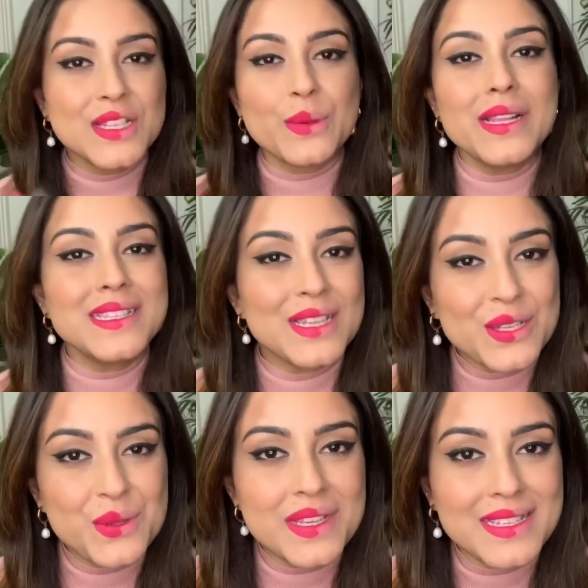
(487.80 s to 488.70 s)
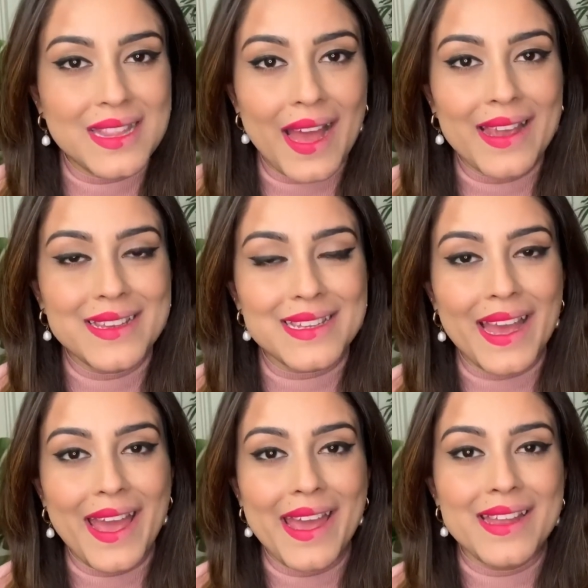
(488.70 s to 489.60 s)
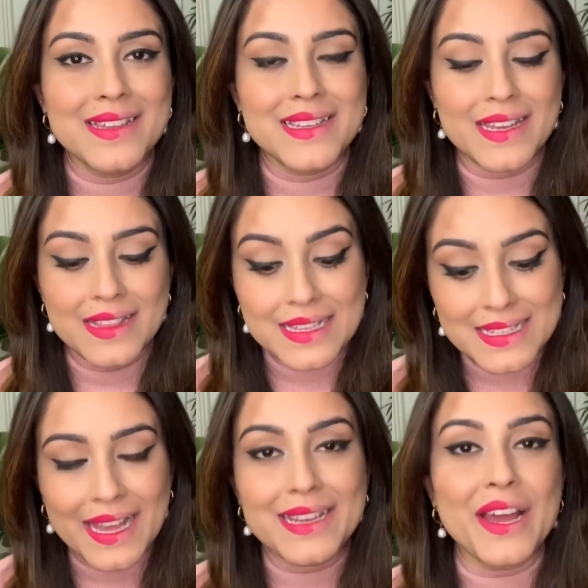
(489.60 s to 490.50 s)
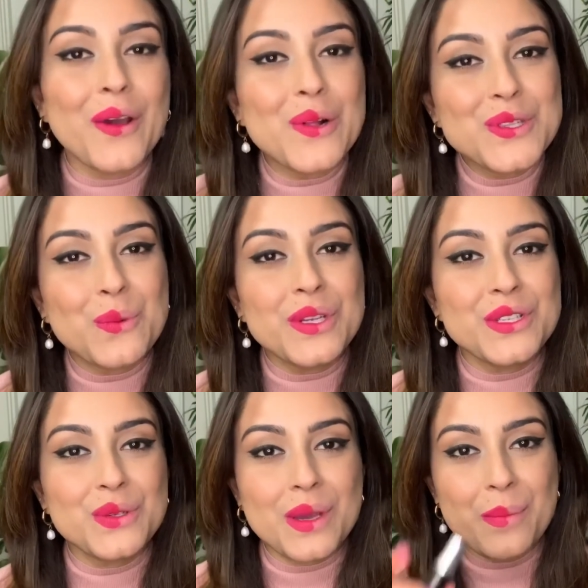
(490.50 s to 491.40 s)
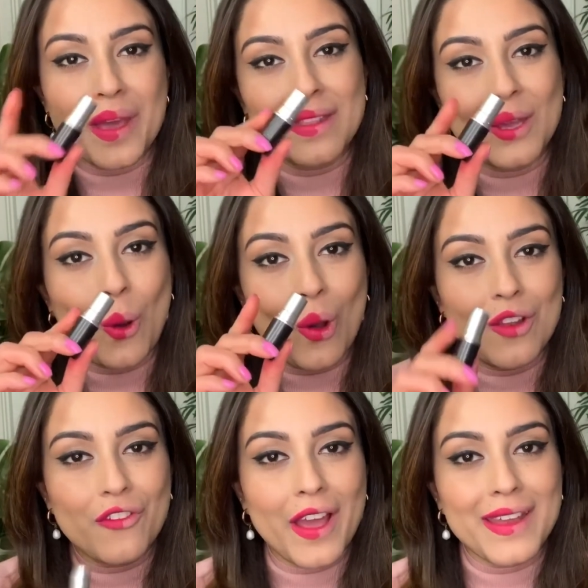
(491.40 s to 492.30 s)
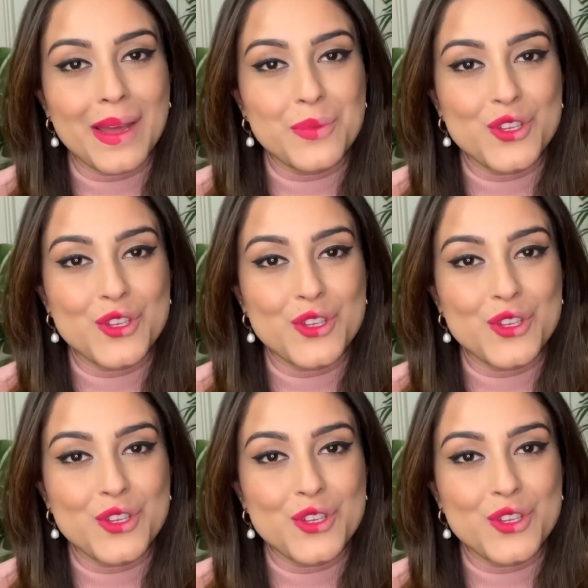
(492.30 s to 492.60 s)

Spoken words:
So I'll stick to this light, and in this light, I also wanted to compare the All Fired Up